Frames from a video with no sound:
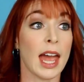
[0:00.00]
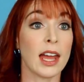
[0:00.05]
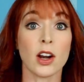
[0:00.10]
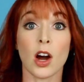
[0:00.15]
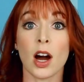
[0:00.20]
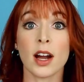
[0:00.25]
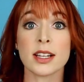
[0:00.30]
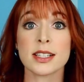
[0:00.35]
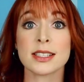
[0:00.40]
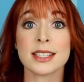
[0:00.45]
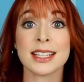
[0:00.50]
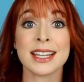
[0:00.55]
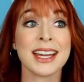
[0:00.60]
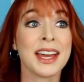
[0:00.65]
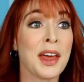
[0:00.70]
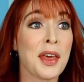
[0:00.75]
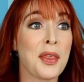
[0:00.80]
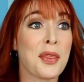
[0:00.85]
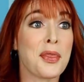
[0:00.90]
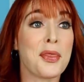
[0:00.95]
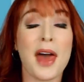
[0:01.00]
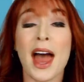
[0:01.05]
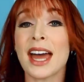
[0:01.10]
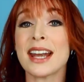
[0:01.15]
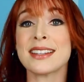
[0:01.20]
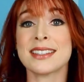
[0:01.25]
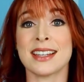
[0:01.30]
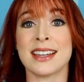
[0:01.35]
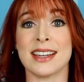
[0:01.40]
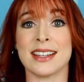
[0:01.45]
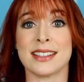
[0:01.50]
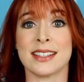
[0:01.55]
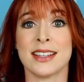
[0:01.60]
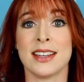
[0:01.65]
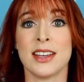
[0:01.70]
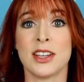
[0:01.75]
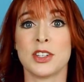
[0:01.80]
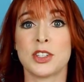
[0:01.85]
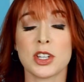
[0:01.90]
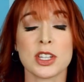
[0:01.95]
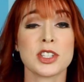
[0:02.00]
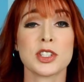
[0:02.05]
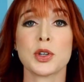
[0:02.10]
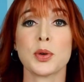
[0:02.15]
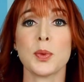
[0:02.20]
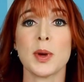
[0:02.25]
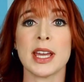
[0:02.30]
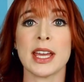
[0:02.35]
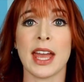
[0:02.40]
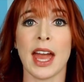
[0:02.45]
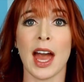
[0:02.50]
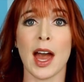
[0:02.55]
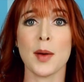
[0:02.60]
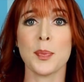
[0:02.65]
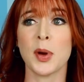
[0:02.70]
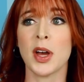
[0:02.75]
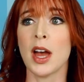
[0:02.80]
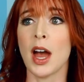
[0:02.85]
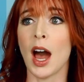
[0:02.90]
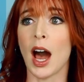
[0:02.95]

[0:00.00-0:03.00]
And honestly, that is it. Just to recap,